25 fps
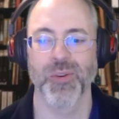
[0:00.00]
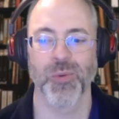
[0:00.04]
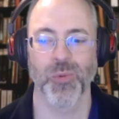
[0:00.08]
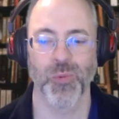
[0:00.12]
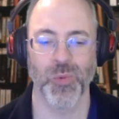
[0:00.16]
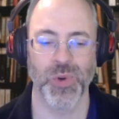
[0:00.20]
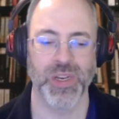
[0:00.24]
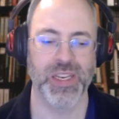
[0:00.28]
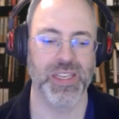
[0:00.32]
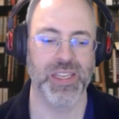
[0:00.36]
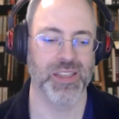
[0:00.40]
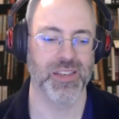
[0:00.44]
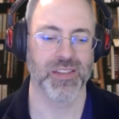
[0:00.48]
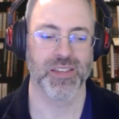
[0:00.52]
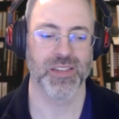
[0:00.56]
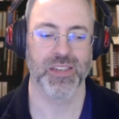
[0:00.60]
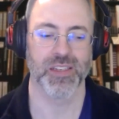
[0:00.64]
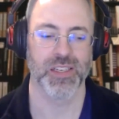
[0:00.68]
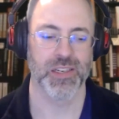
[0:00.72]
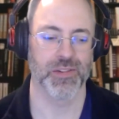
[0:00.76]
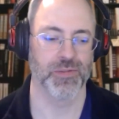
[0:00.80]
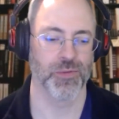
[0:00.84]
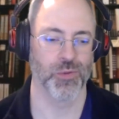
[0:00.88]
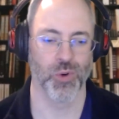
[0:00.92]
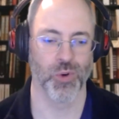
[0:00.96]
we need this in
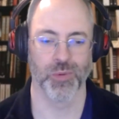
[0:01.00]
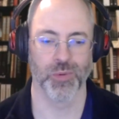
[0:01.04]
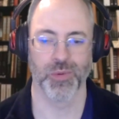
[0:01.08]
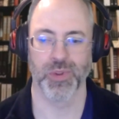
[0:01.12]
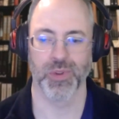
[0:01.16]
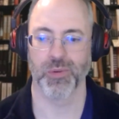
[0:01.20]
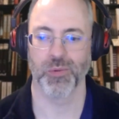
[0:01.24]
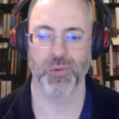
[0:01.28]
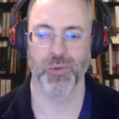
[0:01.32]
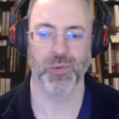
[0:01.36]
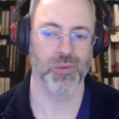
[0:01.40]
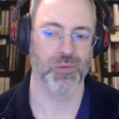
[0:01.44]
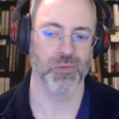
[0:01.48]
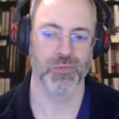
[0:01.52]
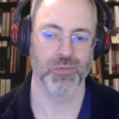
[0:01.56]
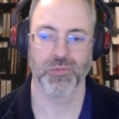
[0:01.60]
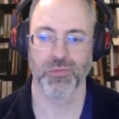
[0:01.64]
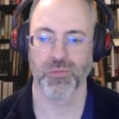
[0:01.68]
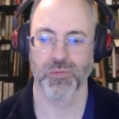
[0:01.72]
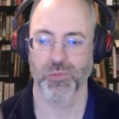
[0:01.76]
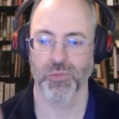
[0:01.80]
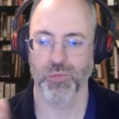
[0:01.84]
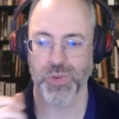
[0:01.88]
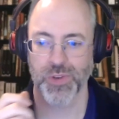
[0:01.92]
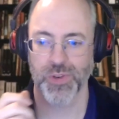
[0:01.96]
different form, and then we'll
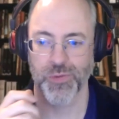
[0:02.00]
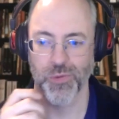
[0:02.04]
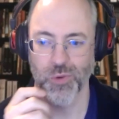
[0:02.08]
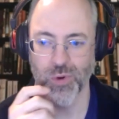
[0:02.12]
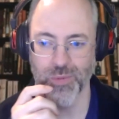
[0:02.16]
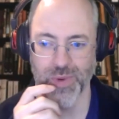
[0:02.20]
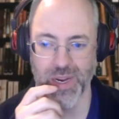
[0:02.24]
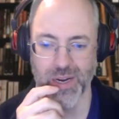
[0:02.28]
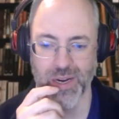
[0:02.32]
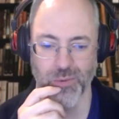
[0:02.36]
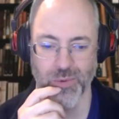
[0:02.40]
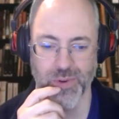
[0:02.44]
reformat